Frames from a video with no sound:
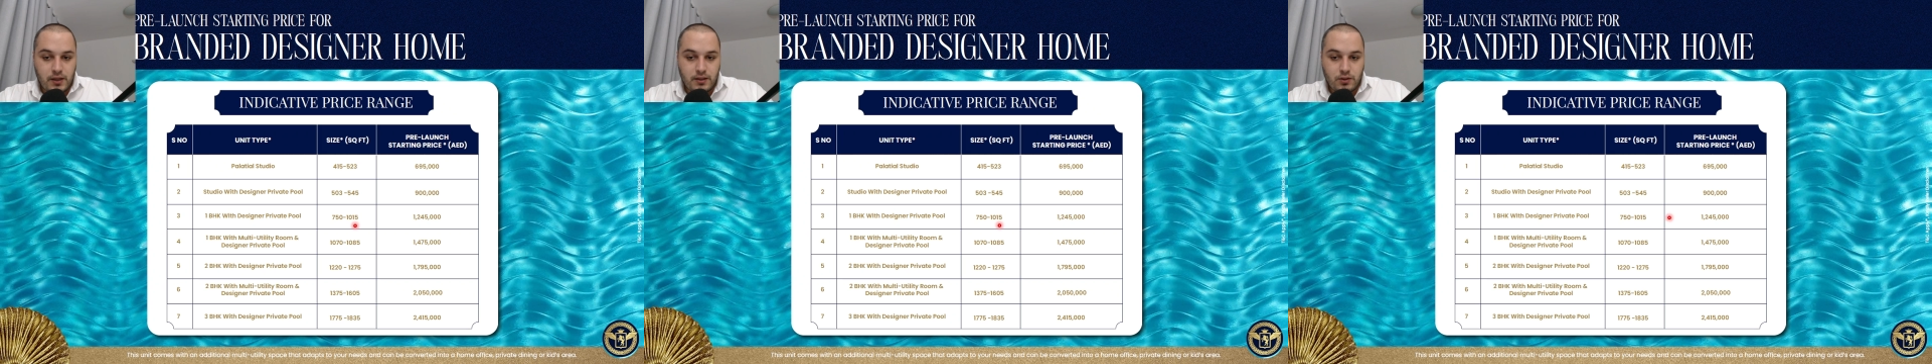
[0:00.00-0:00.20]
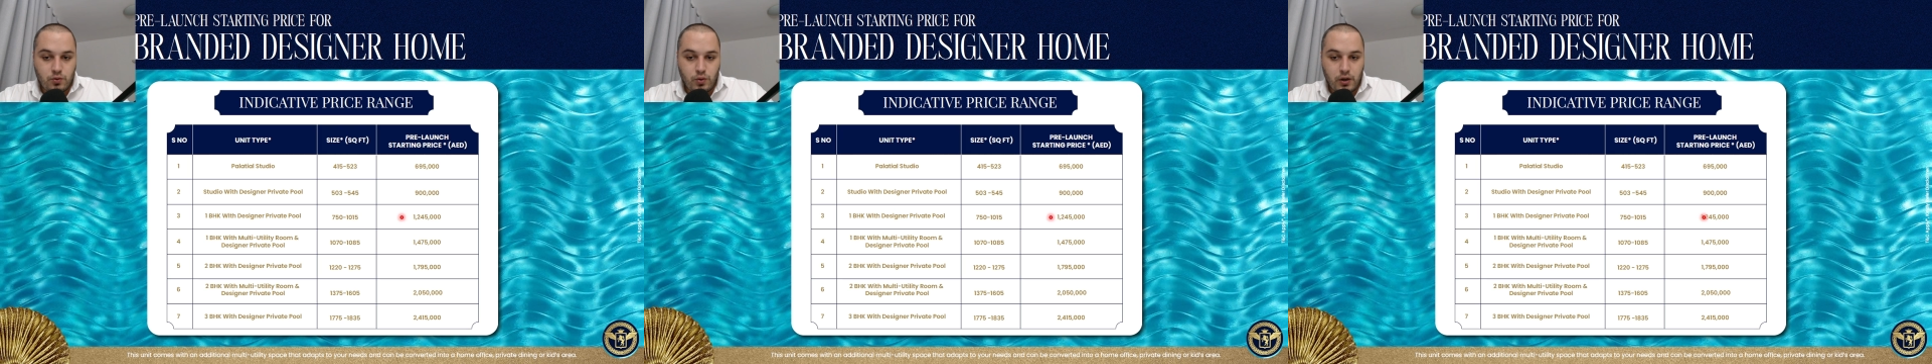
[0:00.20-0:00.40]

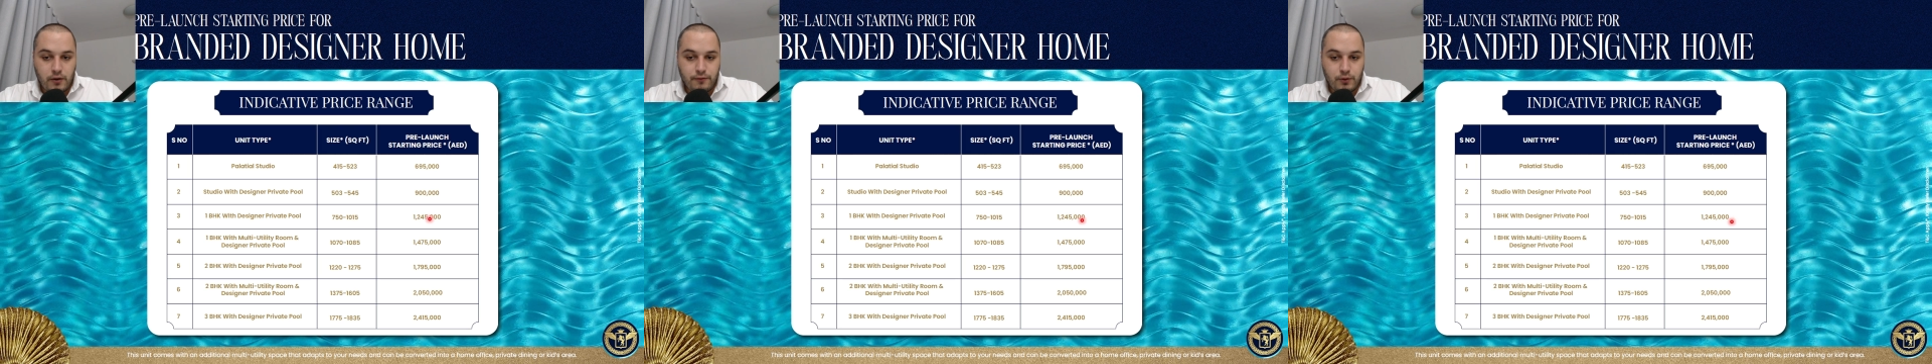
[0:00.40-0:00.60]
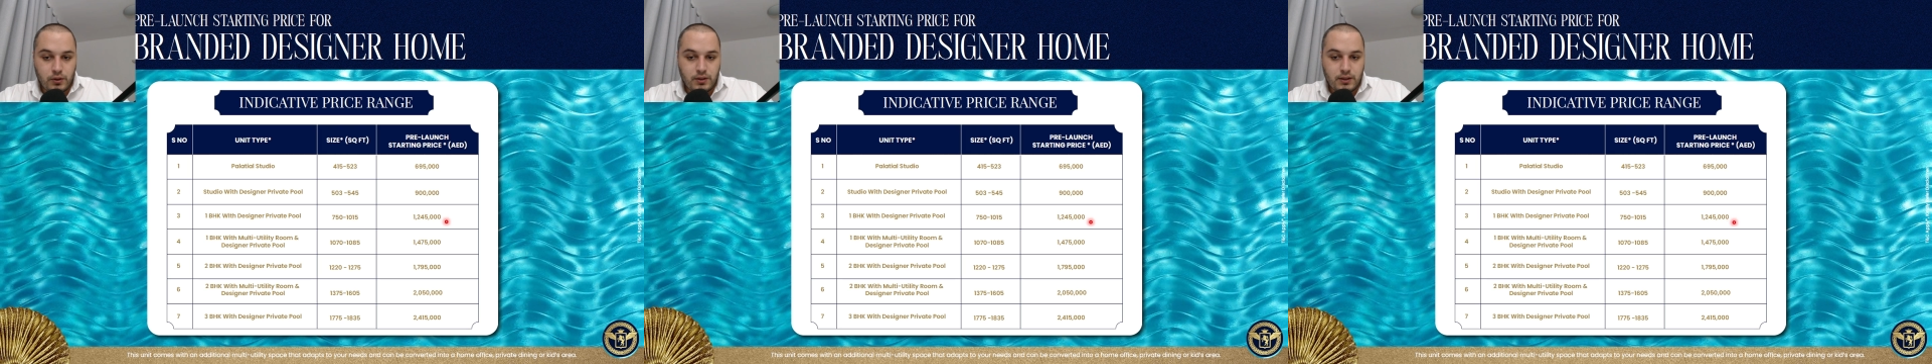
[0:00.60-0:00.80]
square
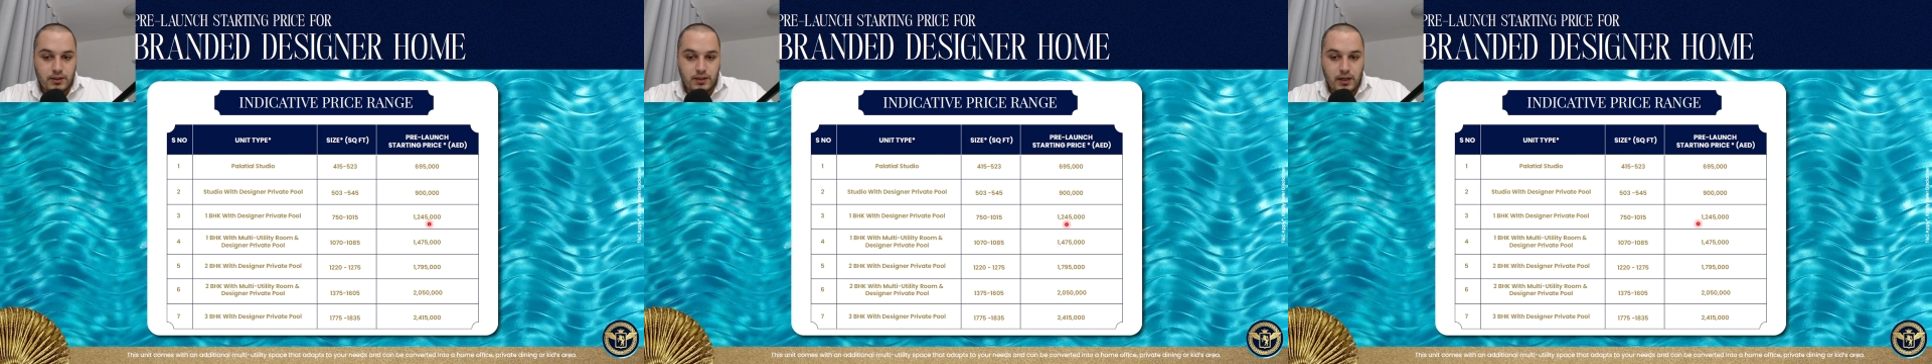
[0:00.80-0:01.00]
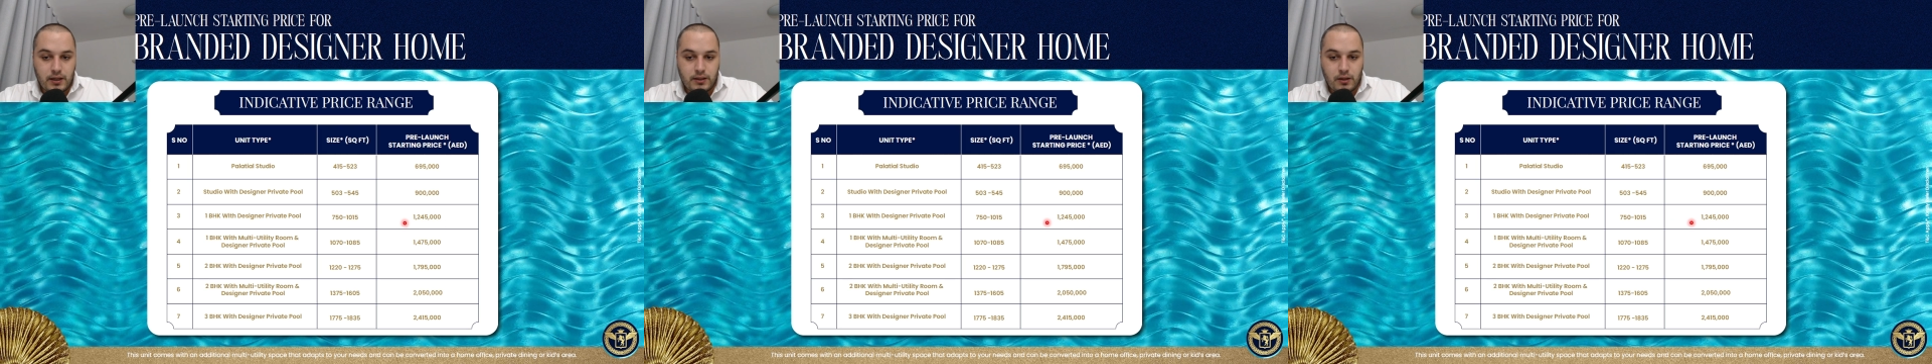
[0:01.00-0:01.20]
foot,
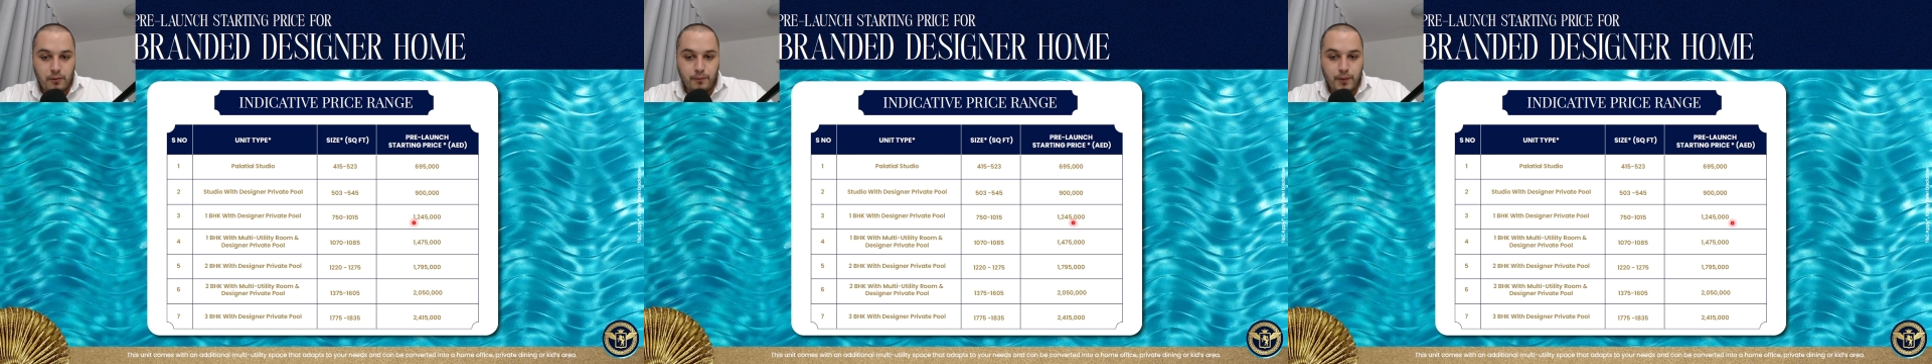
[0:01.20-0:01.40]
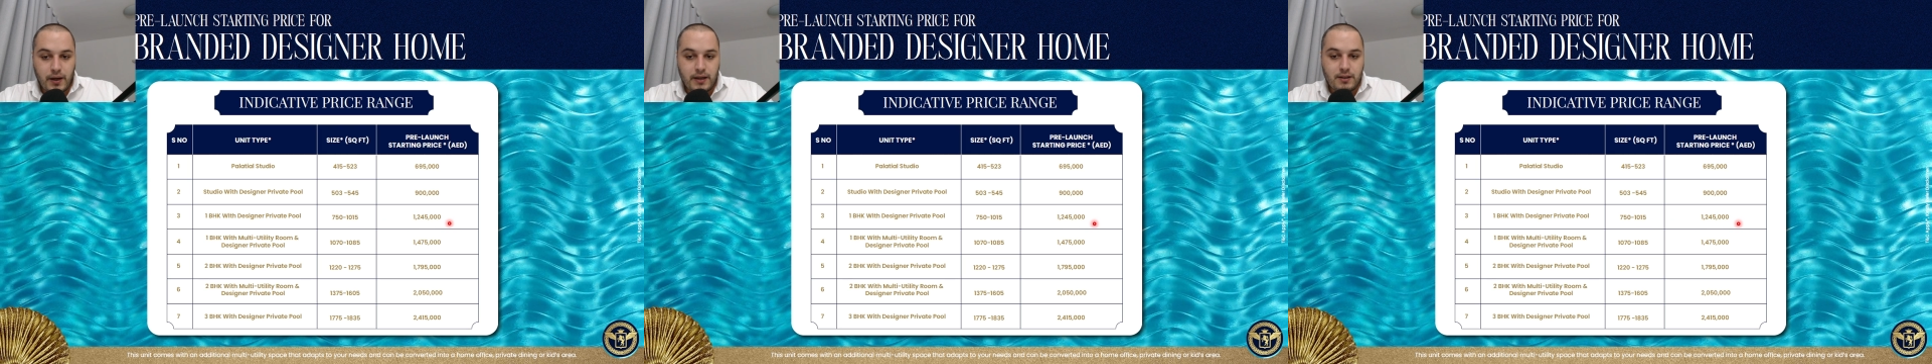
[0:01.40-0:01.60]

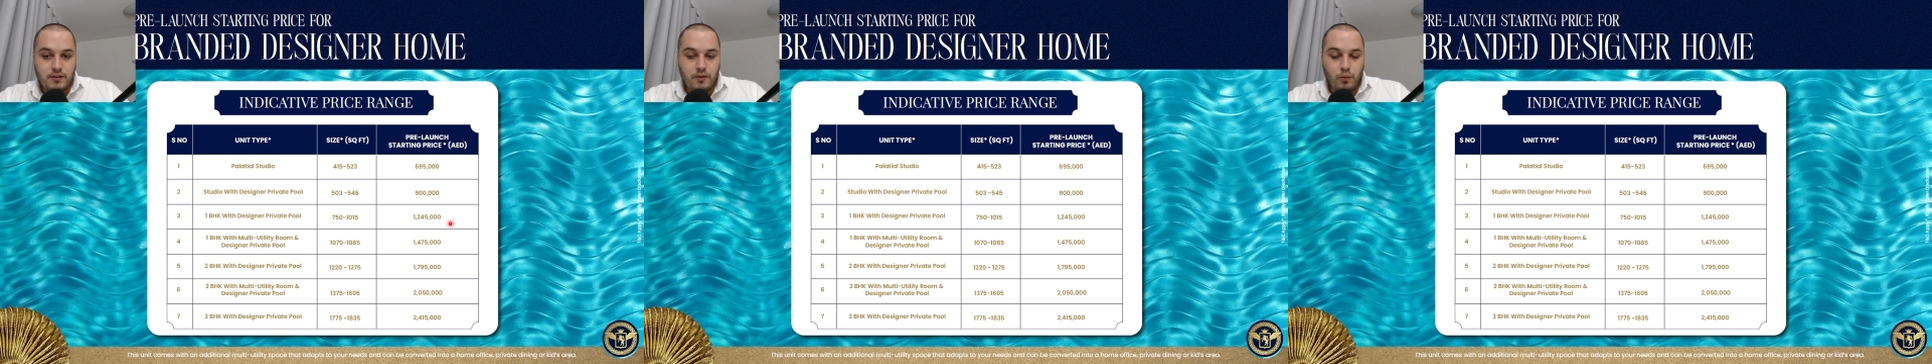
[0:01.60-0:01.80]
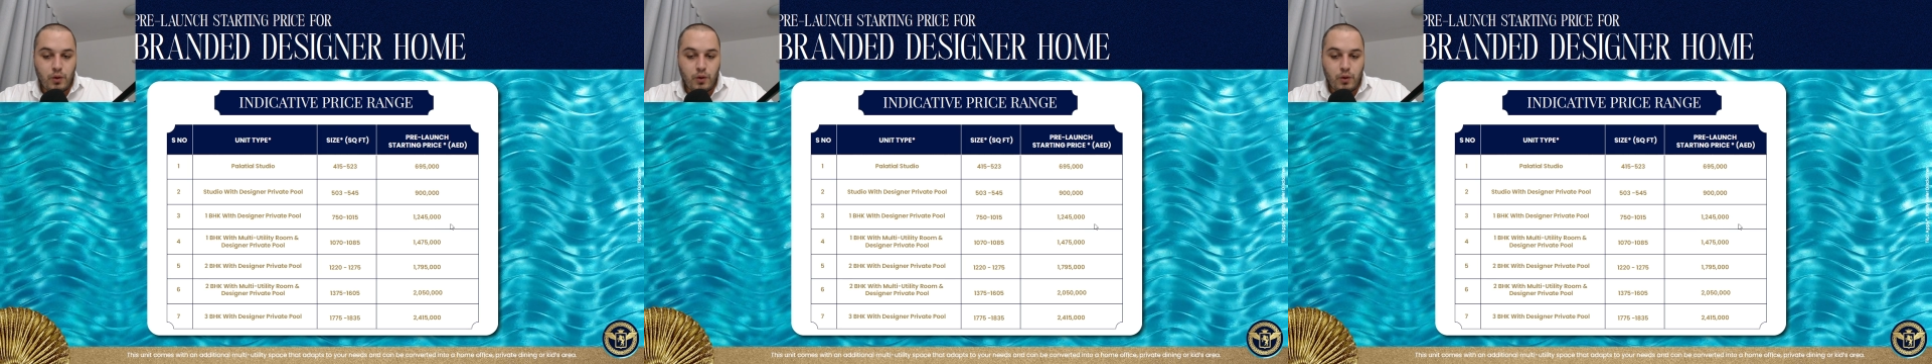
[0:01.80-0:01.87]
starting price